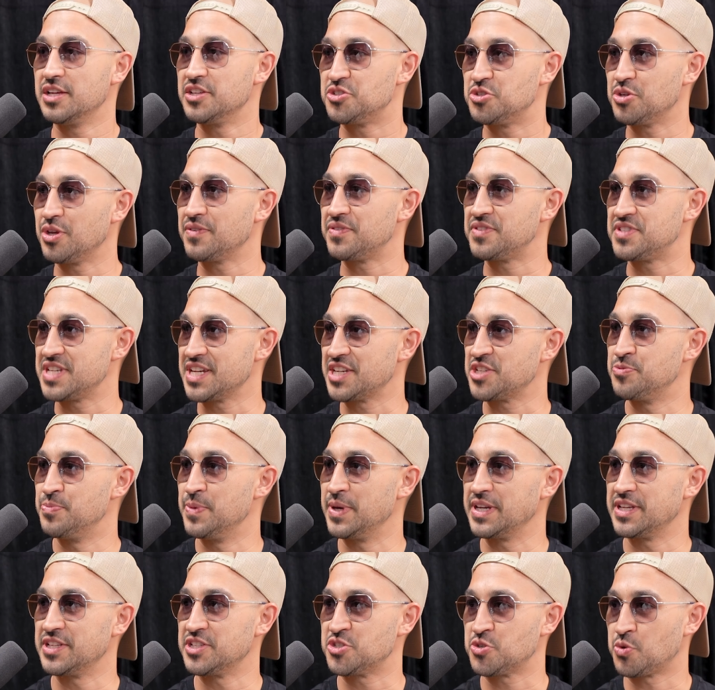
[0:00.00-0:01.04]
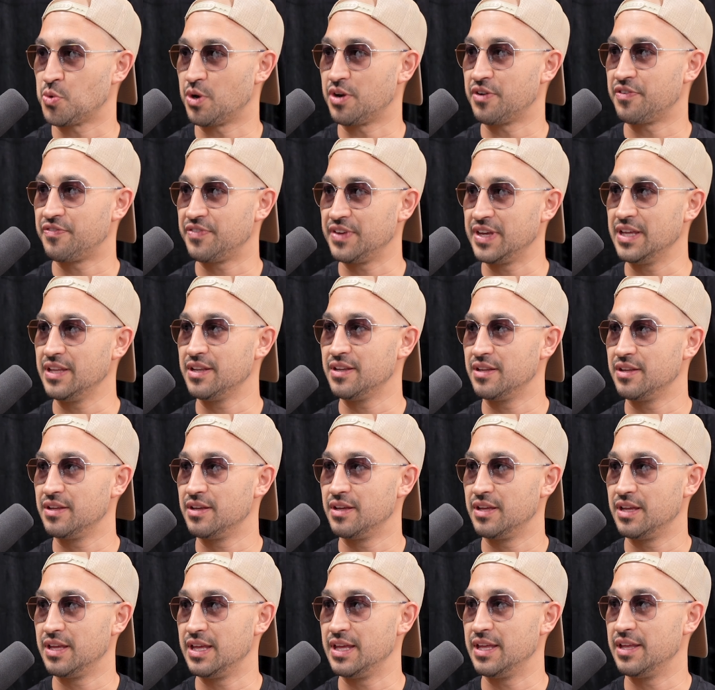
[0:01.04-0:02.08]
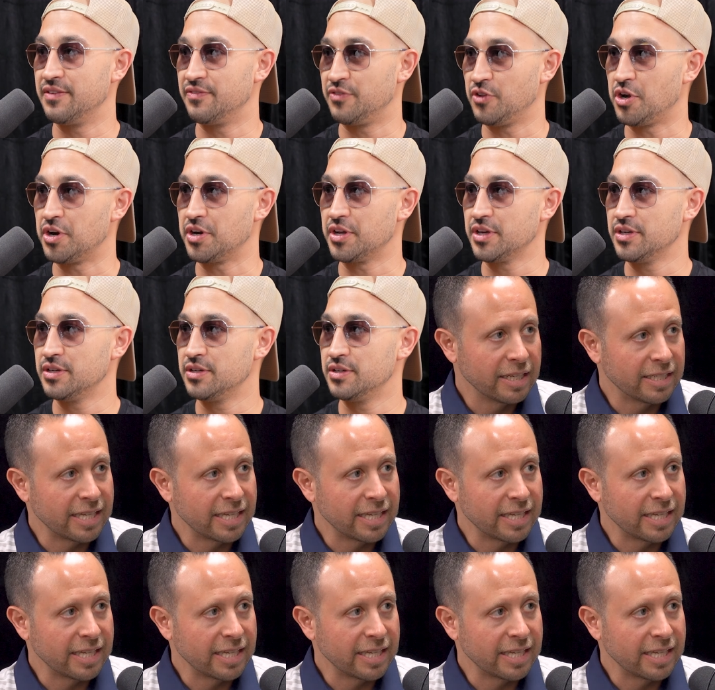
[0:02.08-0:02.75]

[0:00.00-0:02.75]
So you have 6 million square feet in Florida?